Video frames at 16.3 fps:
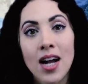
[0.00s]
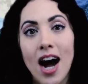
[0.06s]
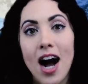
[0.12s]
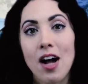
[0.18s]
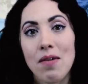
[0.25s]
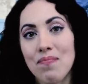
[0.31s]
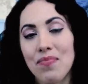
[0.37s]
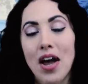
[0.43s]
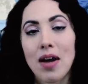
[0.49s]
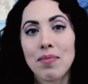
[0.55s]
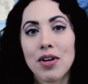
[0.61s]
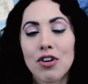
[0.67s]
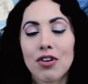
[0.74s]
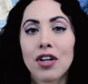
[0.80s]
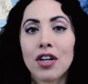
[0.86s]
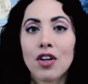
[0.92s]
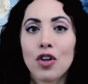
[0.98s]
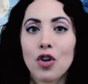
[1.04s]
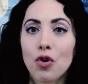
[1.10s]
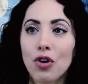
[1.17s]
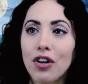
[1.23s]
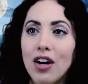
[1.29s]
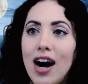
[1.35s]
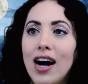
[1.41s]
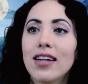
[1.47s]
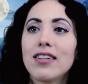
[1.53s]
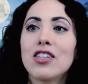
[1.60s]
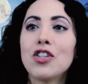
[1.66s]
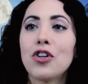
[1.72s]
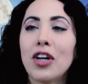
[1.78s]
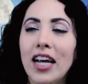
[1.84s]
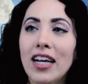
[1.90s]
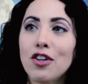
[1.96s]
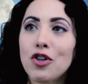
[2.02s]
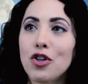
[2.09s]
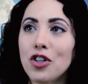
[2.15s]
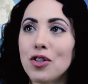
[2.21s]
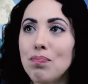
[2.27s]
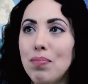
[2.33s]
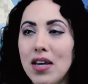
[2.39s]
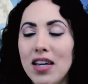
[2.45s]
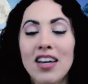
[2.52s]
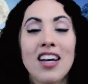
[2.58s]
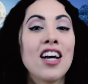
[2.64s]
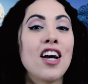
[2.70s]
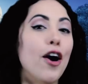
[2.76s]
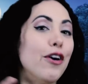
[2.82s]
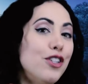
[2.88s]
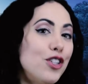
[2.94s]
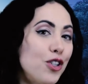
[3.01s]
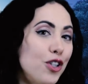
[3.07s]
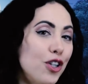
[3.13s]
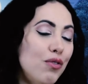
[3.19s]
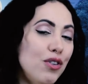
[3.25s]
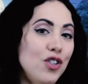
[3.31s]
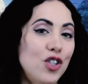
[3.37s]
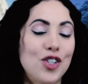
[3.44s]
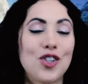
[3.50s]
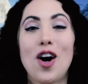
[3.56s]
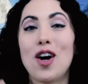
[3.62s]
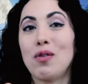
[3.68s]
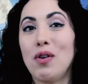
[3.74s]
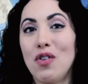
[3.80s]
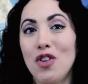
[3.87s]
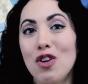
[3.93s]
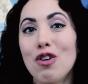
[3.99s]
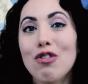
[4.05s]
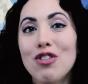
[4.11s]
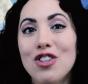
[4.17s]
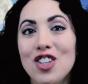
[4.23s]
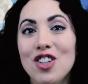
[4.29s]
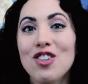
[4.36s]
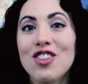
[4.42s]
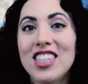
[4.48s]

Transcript: Um, I'm hearing your guides and your angels be assertive and strong with you too,